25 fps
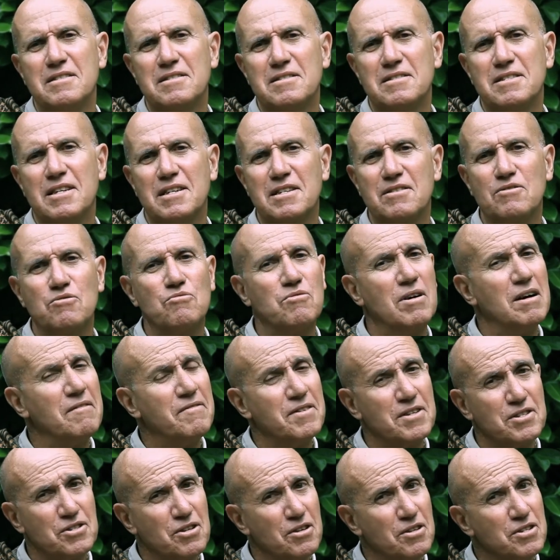then
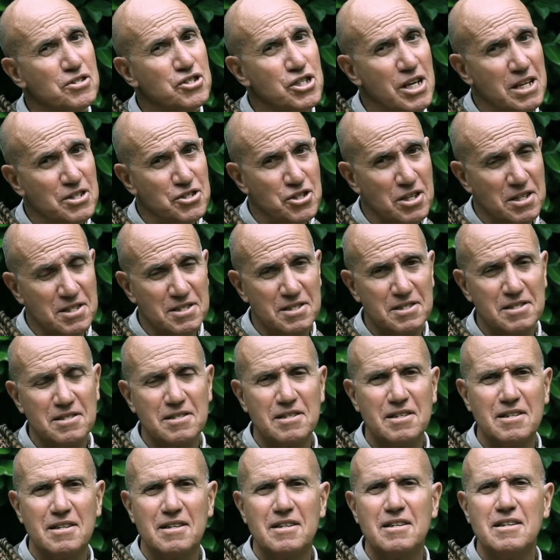whoever is going to judge us
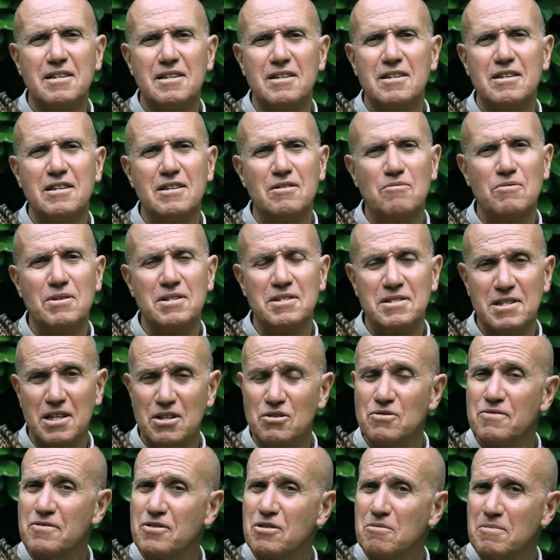will say
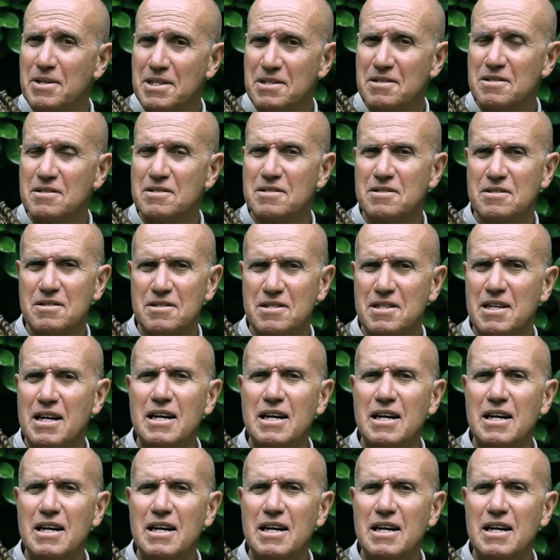you've committed the